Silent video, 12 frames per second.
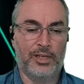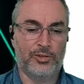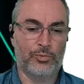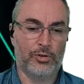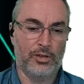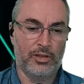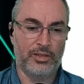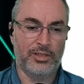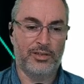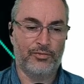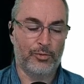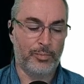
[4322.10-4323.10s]
That's where all of
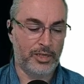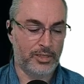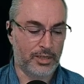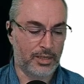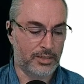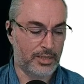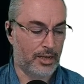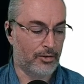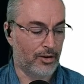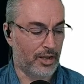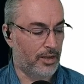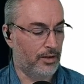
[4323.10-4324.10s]
this information gets
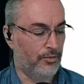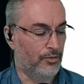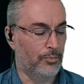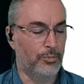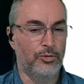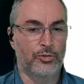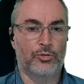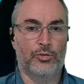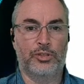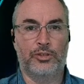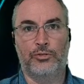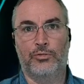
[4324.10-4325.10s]
aggregated from news
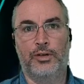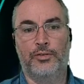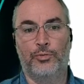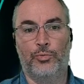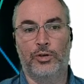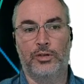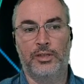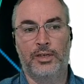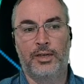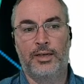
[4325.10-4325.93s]
sources around the world.